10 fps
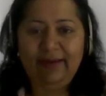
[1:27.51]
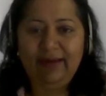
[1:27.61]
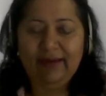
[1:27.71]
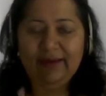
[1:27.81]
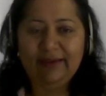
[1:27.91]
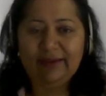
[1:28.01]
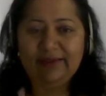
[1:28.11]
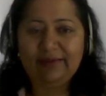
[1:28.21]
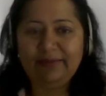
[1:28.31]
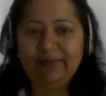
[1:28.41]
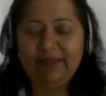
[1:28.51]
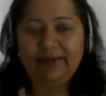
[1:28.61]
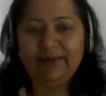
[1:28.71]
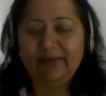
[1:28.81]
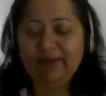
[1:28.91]
And,
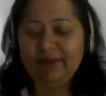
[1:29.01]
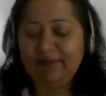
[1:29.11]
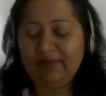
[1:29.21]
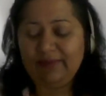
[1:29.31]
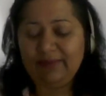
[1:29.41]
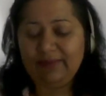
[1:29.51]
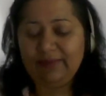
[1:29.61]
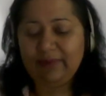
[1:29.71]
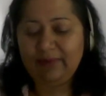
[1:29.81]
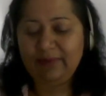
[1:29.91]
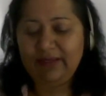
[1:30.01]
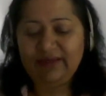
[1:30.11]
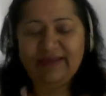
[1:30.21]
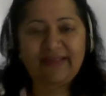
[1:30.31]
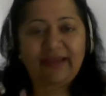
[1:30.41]
the
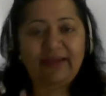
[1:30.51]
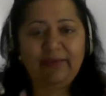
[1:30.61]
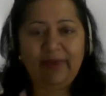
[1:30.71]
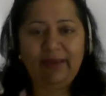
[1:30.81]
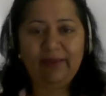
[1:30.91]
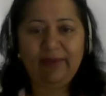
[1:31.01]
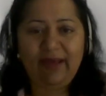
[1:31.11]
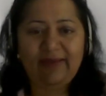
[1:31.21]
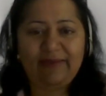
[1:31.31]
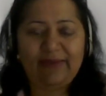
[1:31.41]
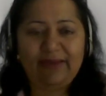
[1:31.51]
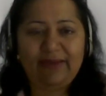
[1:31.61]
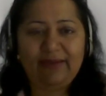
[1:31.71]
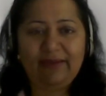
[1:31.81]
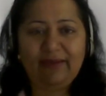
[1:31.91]
COVID second wave has
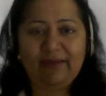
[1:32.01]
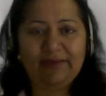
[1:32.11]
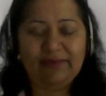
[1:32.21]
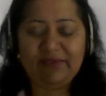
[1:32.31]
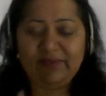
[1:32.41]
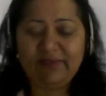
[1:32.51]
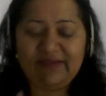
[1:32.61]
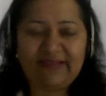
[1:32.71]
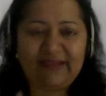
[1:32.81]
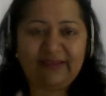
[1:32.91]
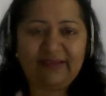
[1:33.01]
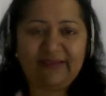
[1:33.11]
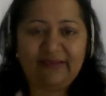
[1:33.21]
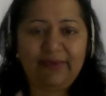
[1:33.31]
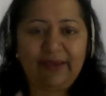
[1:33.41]
been tremendously
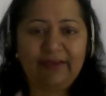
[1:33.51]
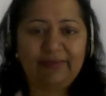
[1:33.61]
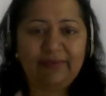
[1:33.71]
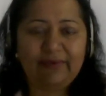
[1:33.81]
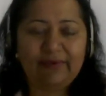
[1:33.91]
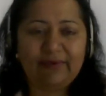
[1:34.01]
disturbing for